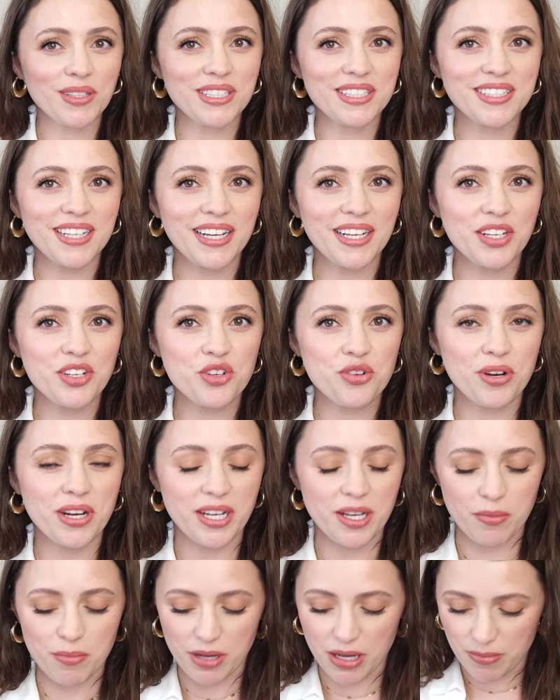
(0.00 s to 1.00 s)
least I can drink
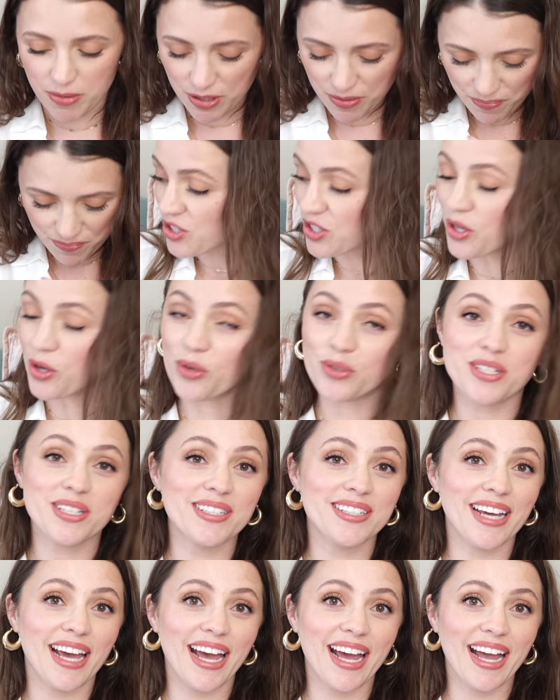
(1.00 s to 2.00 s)
it, baby. So
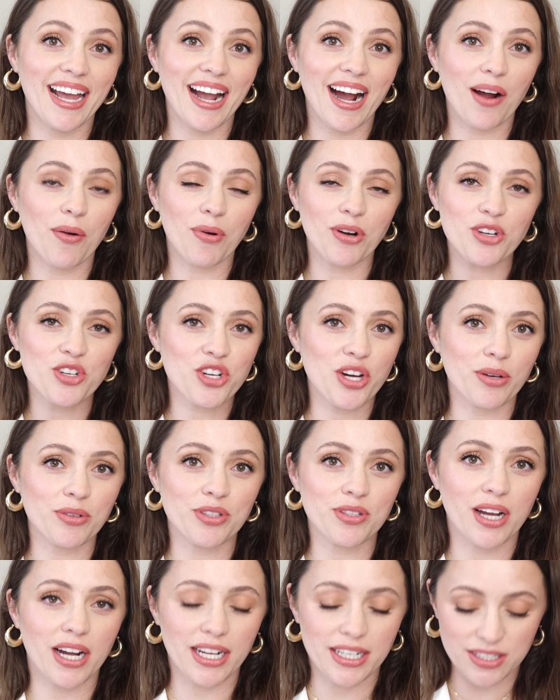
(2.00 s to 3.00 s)
today I want to share with
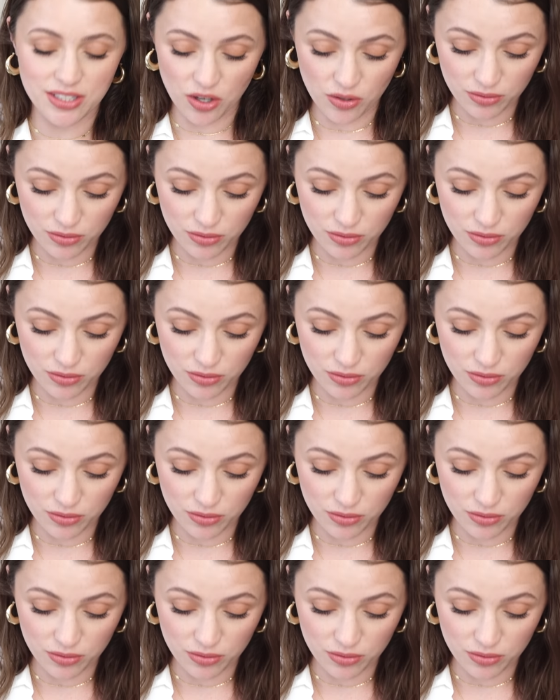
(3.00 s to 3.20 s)
you guys a,